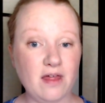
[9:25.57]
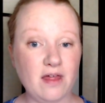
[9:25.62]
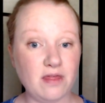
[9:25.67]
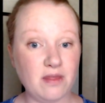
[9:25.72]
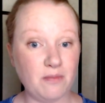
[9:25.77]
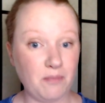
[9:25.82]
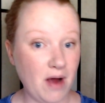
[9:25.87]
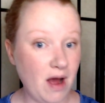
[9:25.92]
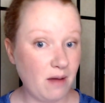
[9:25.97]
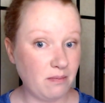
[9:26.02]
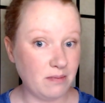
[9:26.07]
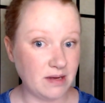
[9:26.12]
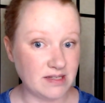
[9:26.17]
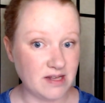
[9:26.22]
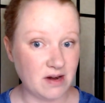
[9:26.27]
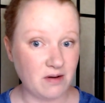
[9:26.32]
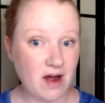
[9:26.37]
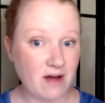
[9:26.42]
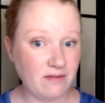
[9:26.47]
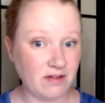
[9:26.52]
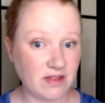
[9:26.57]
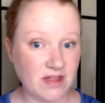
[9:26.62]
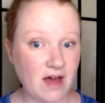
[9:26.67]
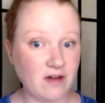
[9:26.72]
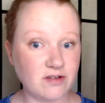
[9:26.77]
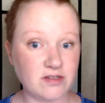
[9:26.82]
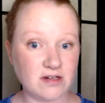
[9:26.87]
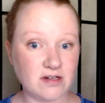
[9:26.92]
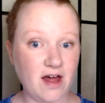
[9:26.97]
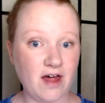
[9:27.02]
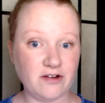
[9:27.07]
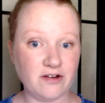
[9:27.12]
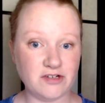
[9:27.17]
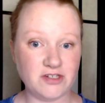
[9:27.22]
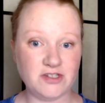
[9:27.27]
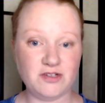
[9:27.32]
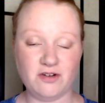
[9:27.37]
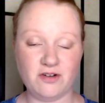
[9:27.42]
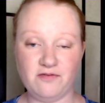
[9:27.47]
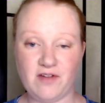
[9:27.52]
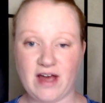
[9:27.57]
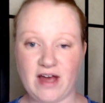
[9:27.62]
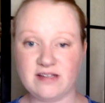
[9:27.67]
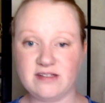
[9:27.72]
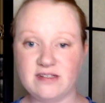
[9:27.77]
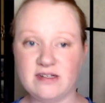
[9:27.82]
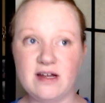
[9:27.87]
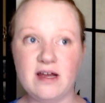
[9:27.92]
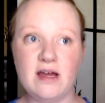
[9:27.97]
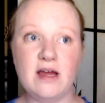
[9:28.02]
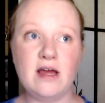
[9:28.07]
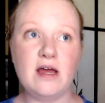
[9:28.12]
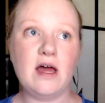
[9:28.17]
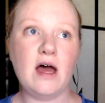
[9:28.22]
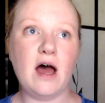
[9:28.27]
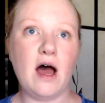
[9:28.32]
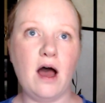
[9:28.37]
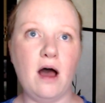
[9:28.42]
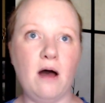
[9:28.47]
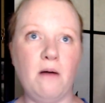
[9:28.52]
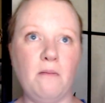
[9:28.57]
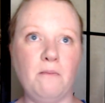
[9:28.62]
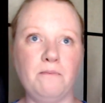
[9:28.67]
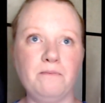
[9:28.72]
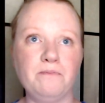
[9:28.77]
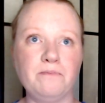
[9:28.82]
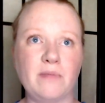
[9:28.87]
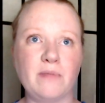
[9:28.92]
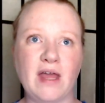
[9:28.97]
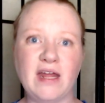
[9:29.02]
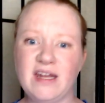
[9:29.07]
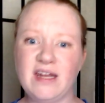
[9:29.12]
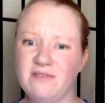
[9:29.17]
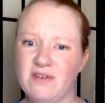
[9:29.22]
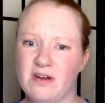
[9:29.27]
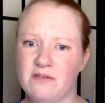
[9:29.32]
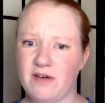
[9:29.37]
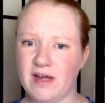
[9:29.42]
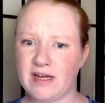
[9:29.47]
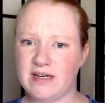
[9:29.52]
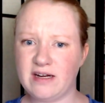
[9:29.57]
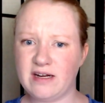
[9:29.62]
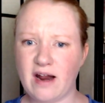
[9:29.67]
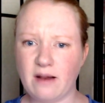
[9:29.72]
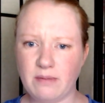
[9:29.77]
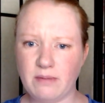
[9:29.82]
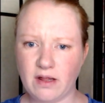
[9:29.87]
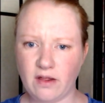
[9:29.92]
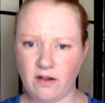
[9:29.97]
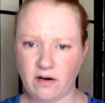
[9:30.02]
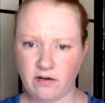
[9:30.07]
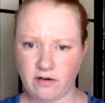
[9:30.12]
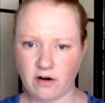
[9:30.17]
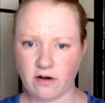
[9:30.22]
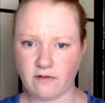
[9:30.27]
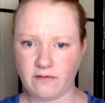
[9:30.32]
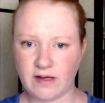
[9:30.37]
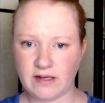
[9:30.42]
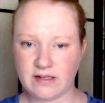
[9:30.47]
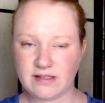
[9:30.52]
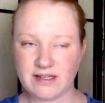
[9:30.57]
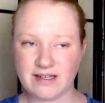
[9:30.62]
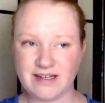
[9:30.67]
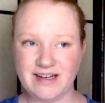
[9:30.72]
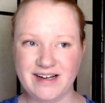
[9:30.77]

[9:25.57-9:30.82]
The problem is I don't have $1,000 to invest. And even if I did, I'd be a little nervous.